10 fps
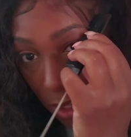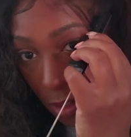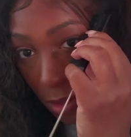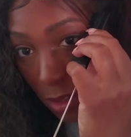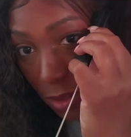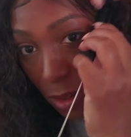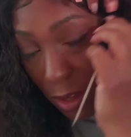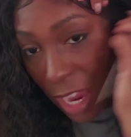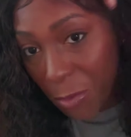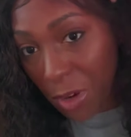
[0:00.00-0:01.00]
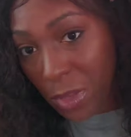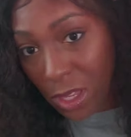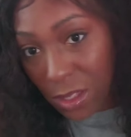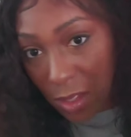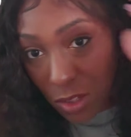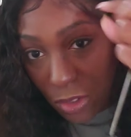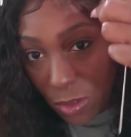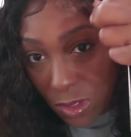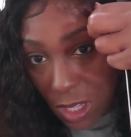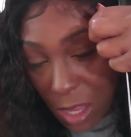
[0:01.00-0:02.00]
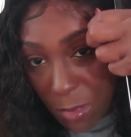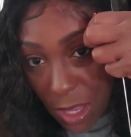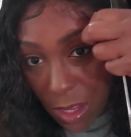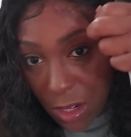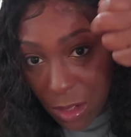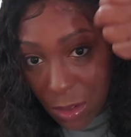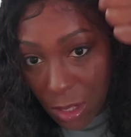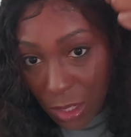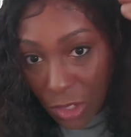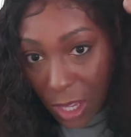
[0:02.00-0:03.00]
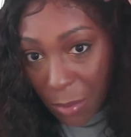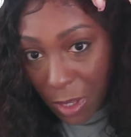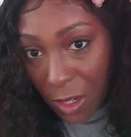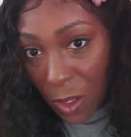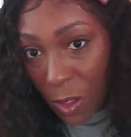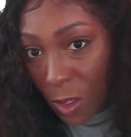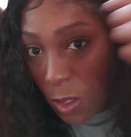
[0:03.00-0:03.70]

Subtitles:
to do this on camera because, as you see, I'm not gonna do a good job at it.